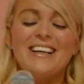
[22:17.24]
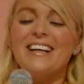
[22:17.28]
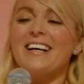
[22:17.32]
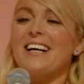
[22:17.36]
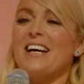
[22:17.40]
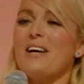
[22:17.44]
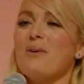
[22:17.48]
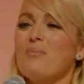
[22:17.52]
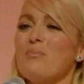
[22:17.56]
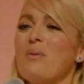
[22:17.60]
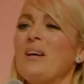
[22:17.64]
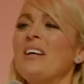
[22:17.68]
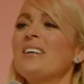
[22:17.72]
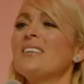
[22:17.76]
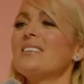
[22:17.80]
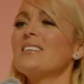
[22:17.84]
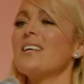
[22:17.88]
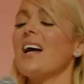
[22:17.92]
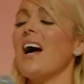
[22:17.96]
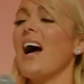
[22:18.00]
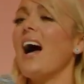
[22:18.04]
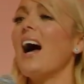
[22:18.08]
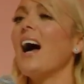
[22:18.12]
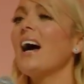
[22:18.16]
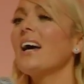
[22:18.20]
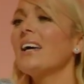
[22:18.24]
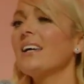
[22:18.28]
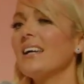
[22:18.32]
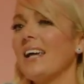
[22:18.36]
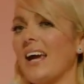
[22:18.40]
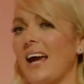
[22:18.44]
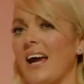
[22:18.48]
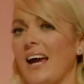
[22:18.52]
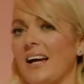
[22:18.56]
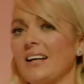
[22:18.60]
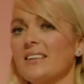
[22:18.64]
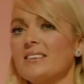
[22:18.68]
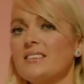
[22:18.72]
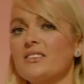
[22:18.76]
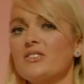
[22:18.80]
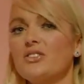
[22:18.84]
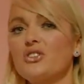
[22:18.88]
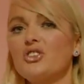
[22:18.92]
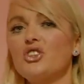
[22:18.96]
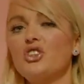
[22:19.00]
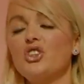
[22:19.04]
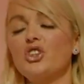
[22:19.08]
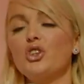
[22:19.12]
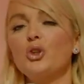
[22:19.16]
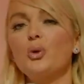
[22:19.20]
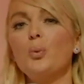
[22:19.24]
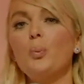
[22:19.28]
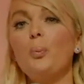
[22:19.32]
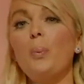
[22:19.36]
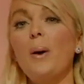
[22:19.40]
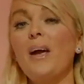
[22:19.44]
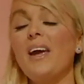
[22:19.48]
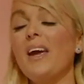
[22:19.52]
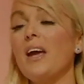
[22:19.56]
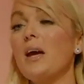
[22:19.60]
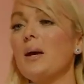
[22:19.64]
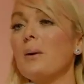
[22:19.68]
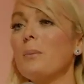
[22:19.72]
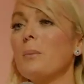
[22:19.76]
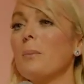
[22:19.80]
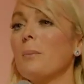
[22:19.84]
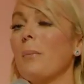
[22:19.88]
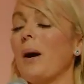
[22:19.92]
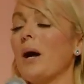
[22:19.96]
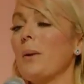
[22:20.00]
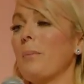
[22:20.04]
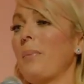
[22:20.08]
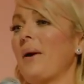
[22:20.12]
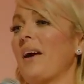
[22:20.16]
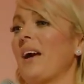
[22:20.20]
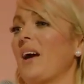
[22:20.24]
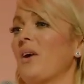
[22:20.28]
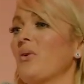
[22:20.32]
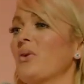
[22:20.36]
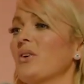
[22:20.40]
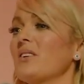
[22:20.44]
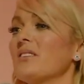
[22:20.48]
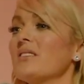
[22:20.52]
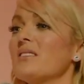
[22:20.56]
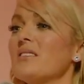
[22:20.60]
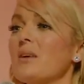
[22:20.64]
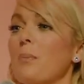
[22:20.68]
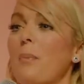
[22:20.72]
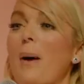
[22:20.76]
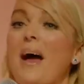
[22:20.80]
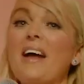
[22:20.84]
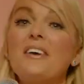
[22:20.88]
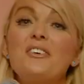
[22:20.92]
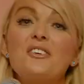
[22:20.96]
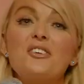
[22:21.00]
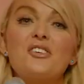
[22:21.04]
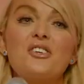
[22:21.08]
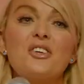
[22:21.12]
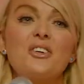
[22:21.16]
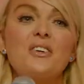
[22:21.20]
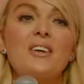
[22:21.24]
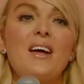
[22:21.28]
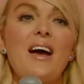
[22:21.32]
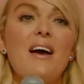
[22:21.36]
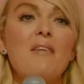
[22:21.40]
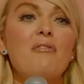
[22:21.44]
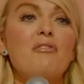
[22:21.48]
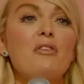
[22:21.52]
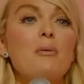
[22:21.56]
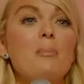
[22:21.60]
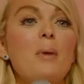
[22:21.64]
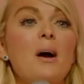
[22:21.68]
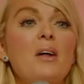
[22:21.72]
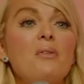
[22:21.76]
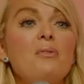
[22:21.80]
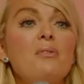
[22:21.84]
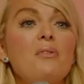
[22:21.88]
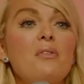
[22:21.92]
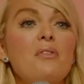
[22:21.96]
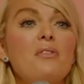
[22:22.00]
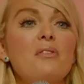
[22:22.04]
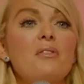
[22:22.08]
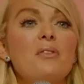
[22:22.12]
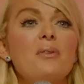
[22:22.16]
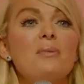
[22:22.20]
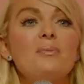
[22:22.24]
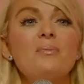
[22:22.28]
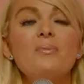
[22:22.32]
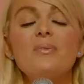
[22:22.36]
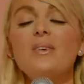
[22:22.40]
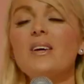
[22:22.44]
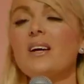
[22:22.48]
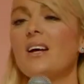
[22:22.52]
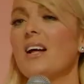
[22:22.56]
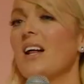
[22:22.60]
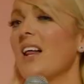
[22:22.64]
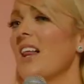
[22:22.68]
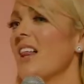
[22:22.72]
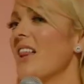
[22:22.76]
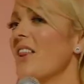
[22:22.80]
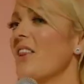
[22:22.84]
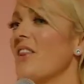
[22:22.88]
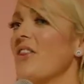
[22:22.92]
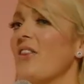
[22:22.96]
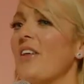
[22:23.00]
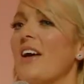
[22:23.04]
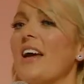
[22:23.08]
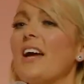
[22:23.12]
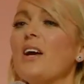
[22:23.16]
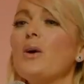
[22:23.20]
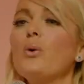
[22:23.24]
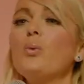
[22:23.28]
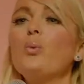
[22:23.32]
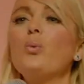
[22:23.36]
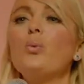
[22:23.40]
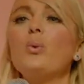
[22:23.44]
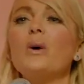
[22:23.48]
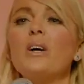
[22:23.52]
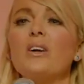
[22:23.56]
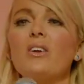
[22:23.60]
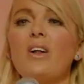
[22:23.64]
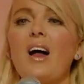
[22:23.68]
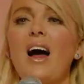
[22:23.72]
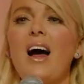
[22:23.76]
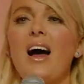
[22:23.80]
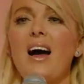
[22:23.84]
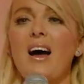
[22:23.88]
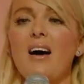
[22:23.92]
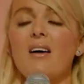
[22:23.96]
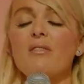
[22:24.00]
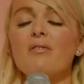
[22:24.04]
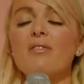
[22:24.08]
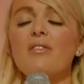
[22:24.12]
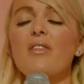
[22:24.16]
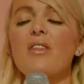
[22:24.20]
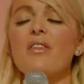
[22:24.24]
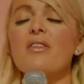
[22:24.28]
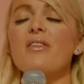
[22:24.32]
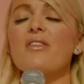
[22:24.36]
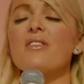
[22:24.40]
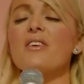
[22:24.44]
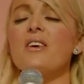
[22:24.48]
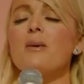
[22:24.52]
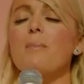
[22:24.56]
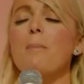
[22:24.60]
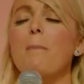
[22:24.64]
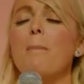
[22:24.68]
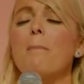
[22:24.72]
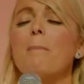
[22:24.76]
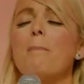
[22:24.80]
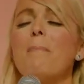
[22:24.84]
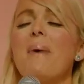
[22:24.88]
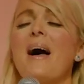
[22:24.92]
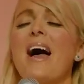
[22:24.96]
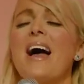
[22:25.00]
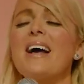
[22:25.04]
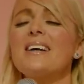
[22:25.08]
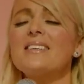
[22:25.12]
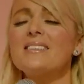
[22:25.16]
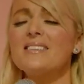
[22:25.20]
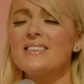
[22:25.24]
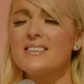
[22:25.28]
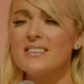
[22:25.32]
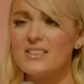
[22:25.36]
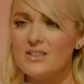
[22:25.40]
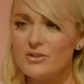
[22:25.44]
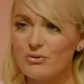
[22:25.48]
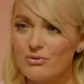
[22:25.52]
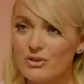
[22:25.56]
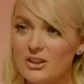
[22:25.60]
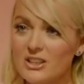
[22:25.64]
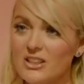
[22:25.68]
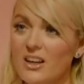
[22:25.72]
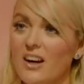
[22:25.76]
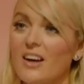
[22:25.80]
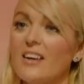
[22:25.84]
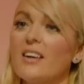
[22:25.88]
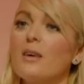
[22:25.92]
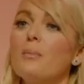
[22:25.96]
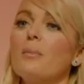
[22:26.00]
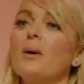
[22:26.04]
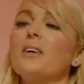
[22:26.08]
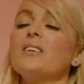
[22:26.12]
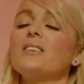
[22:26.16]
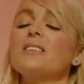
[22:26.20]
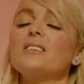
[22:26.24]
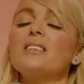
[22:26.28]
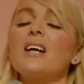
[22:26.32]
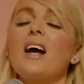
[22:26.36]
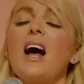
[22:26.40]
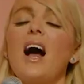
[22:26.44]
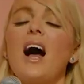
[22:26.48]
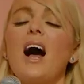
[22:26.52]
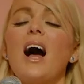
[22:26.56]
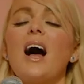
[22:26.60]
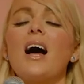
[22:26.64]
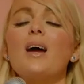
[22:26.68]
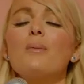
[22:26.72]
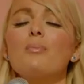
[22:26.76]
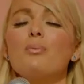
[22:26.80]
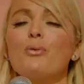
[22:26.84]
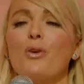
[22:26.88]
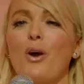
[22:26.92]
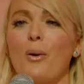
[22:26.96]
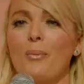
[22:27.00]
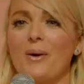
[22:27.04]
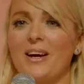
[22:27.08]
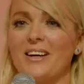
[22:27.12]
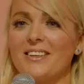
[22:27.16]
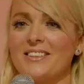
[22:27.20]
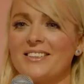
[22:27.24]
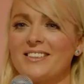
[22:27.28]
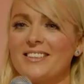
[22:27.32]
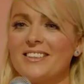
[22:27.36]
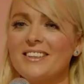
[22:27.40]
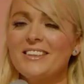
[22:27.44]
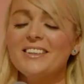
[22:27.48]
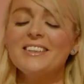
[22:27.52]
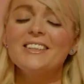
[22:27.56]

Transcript: it means that I get to pay my parents a pension every month. They will have the best retirement, I promise.